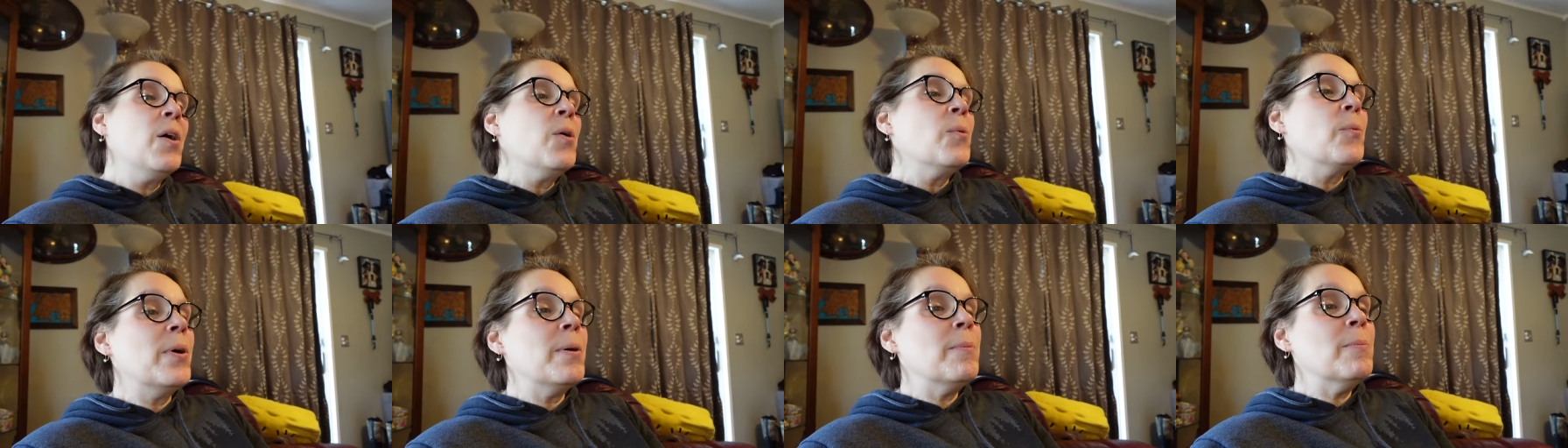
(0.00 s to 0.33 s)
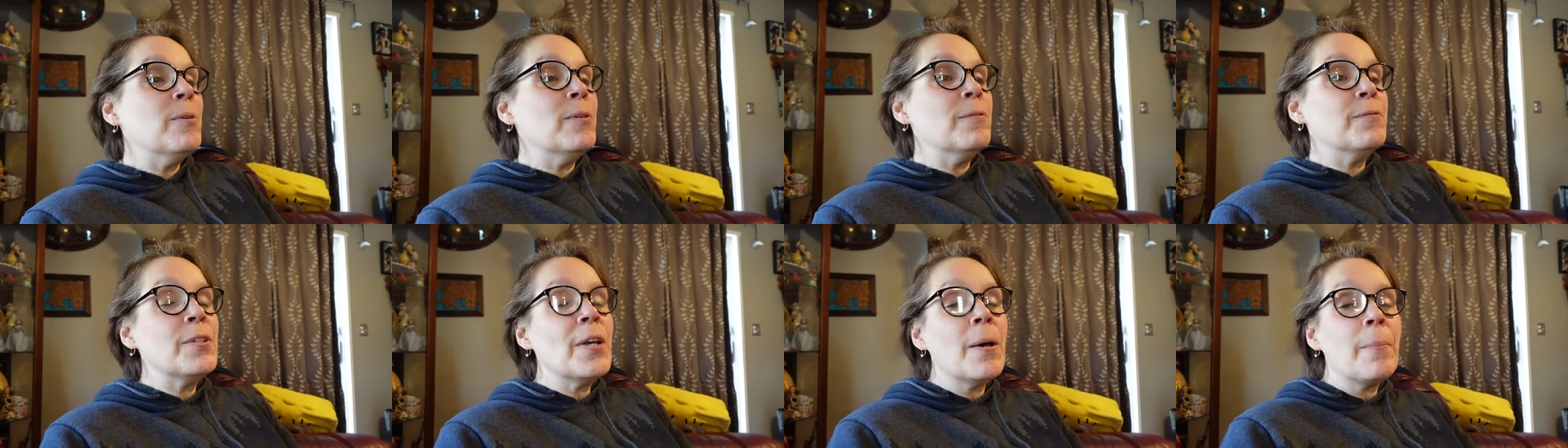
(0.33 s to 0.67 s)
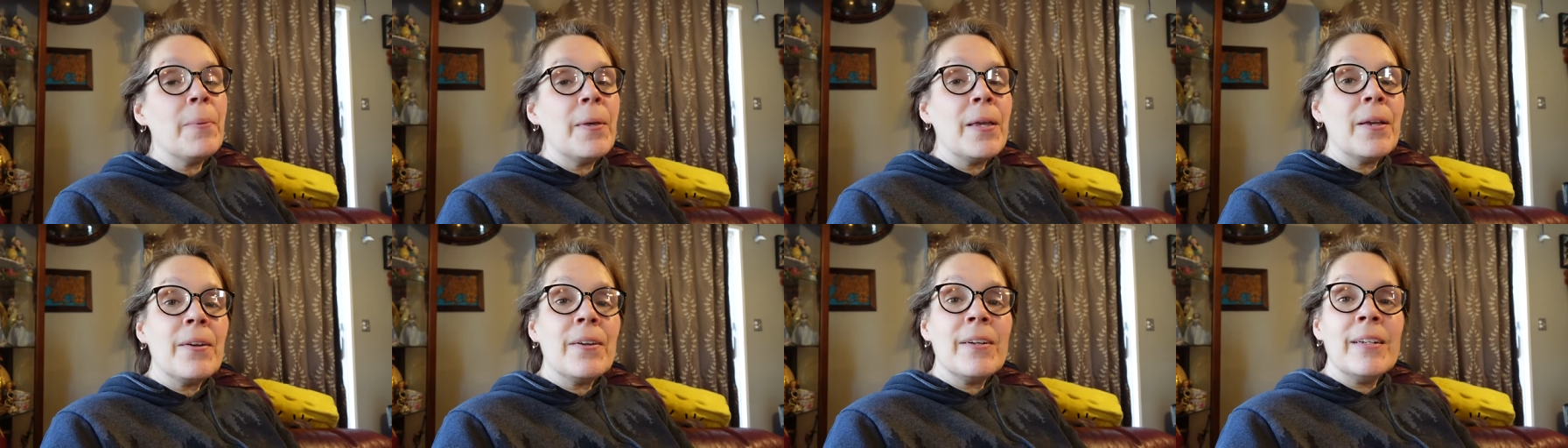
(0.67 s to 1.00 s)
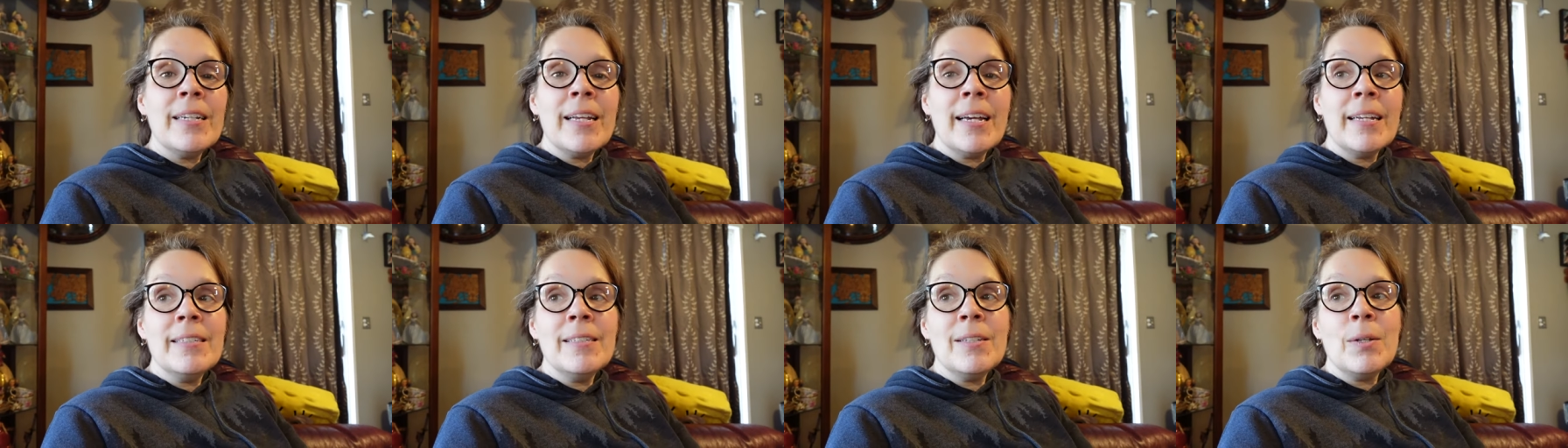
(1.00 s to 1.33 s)
We moved up here in
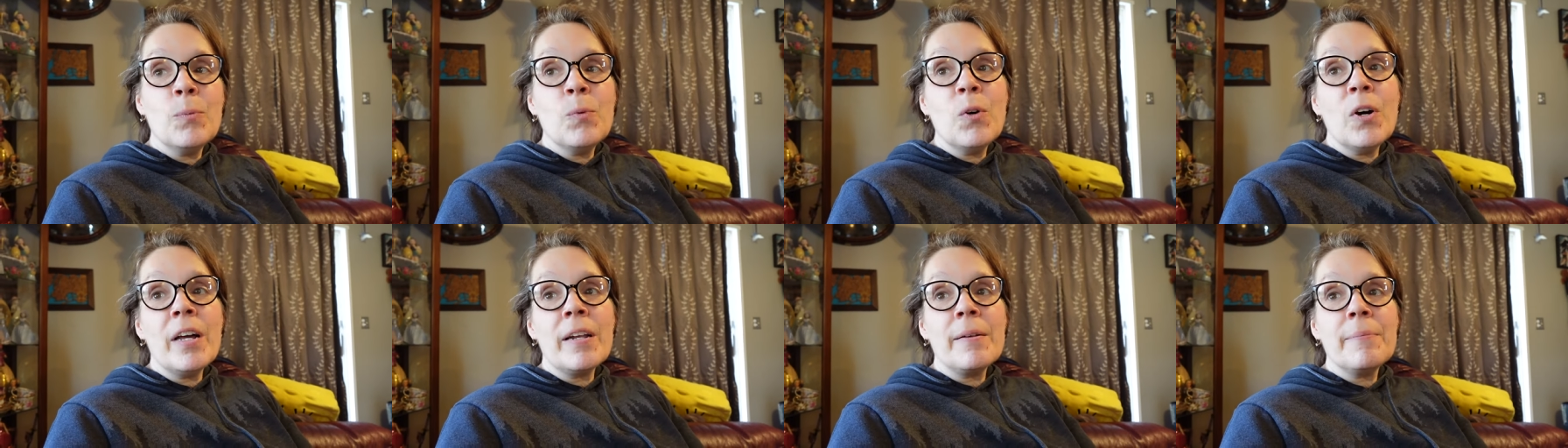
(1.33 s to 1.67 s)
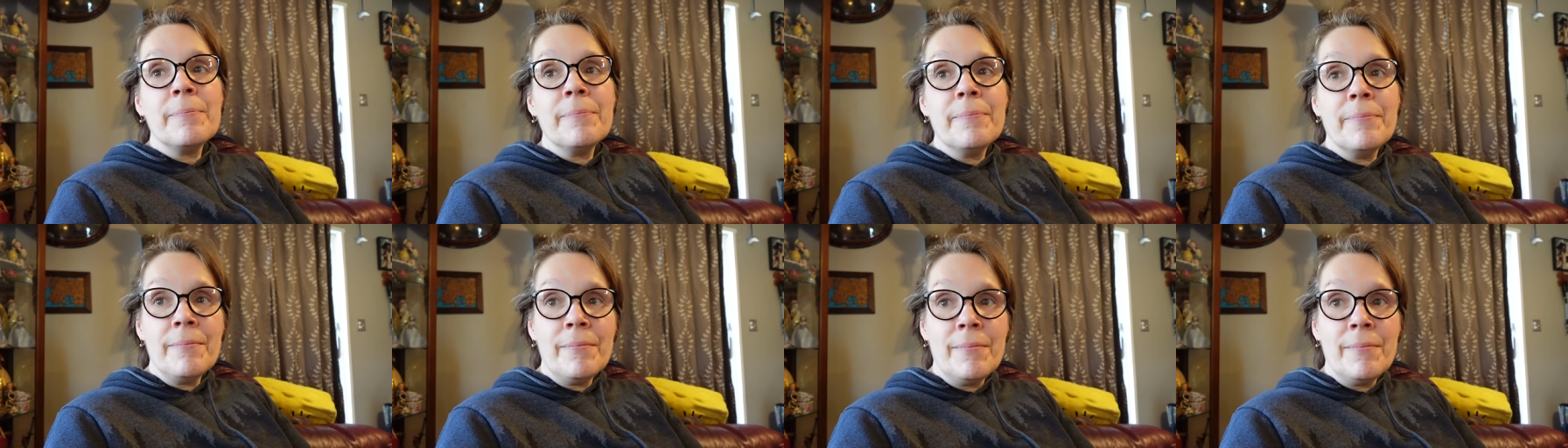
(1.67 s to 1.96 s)
91.